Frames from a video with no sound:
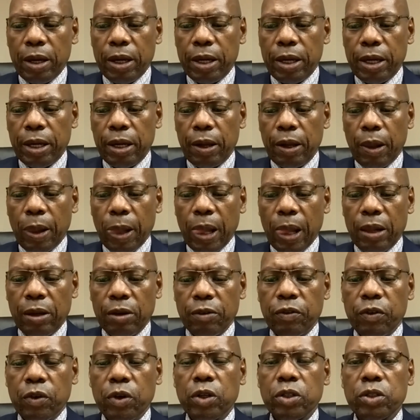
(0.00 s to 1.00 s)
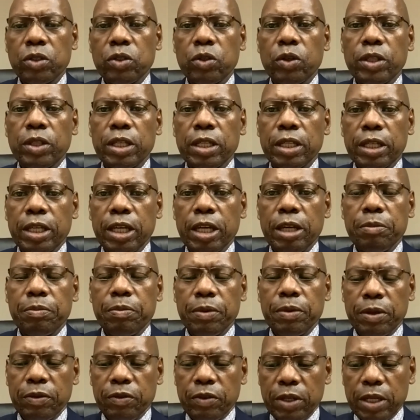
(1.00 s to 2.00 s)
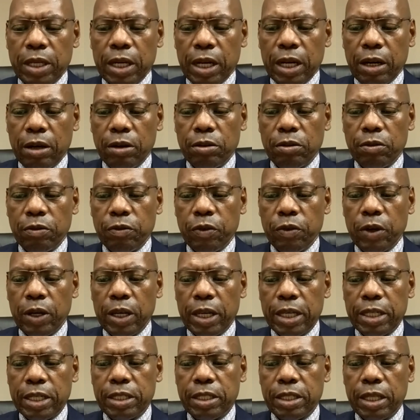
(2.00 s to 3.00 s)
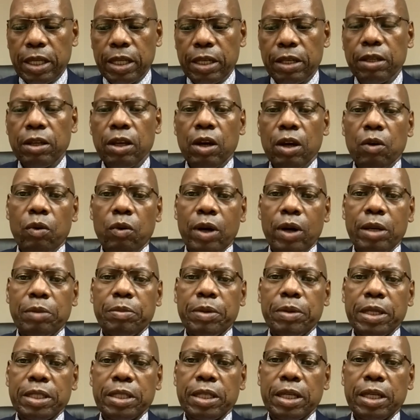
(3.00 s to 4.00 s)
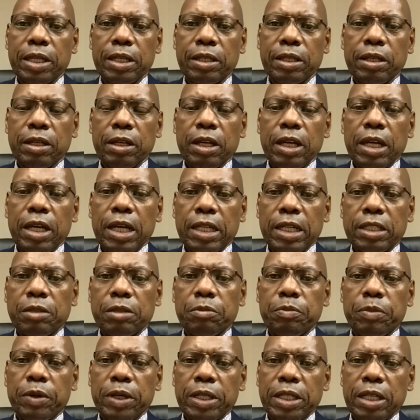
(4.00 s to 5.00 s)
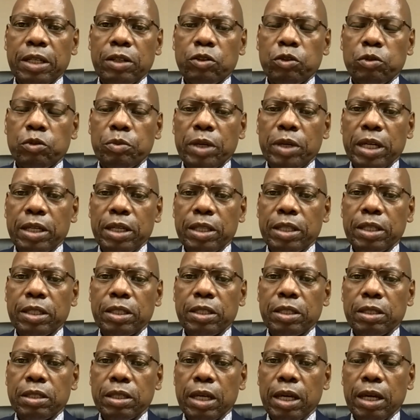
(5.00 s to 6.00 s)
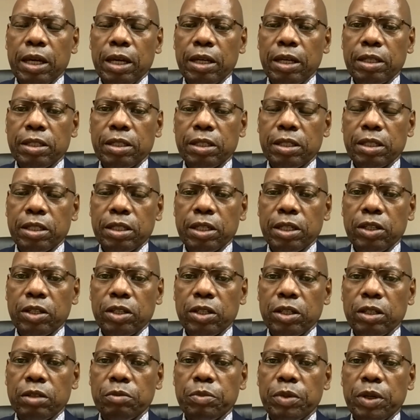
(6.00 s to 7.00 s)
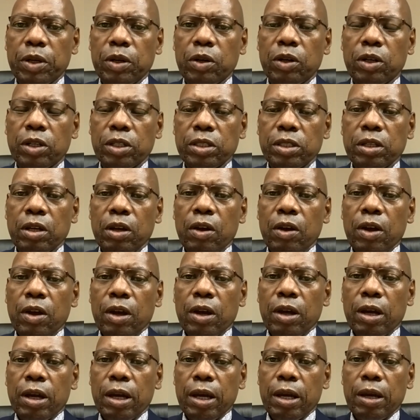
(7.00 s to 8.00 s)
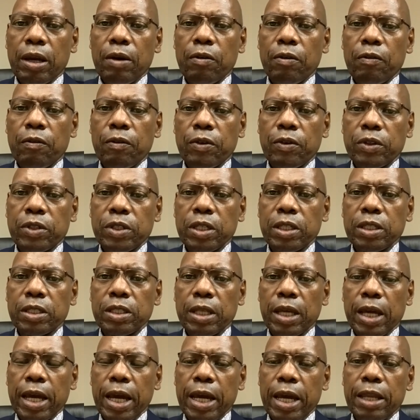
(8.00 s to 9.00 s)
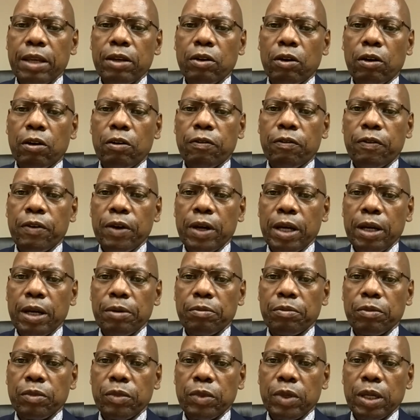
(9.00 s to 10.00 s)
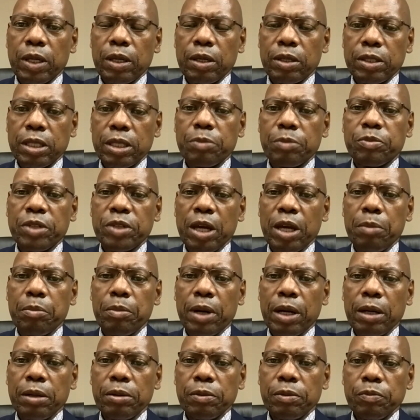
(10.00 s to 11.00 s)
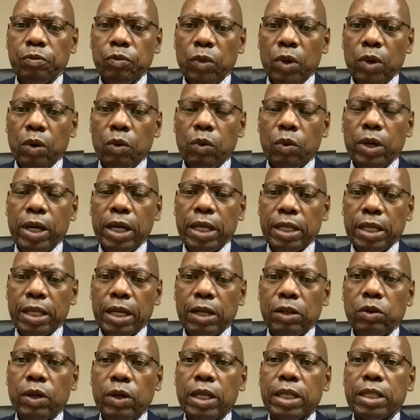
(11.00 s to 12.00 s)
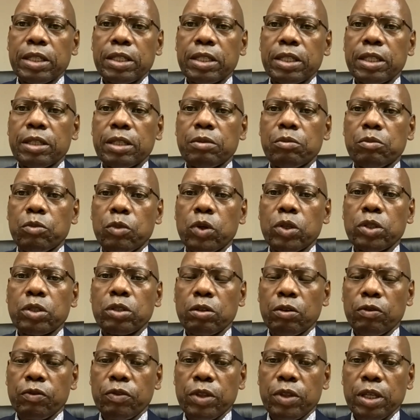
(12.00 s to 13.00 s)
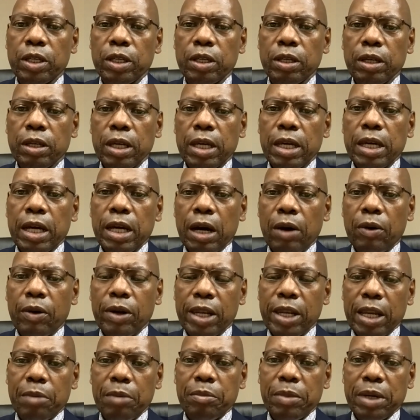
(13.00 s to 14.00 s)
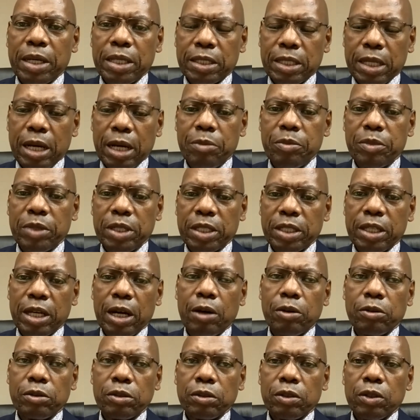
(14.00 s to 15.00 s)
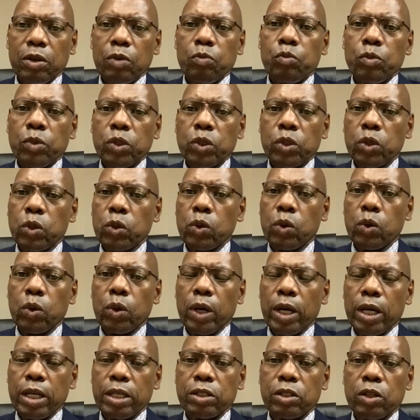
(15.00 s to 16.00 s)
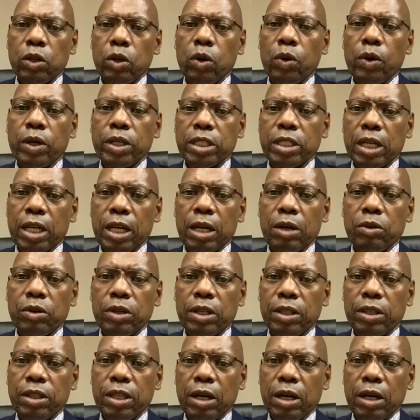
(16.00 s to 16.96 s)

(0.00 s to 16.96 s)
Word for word: Uh, and of course, Northern Cape even accounted for less than 1%. It's important to make this uh, distinction because uh, since the end of uh, uh, September, we had actually seen most of the our numbers coming down to as low as around a